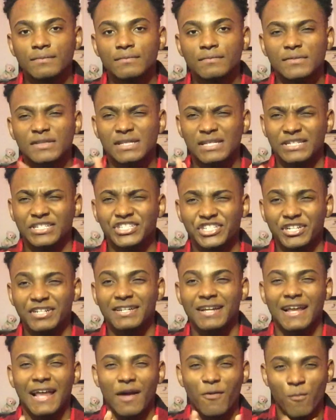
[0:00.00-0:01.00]
t-shirt
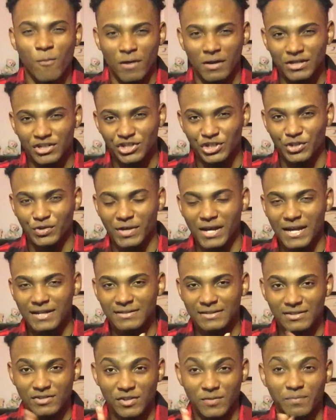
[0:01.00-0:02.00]
that I want to show you guys.
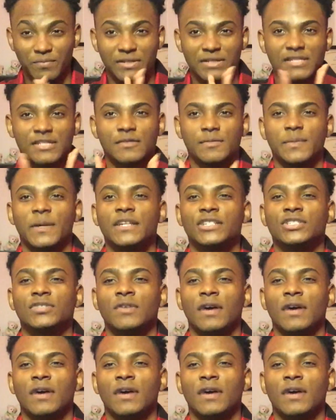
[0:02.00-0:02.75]
These are pretty special.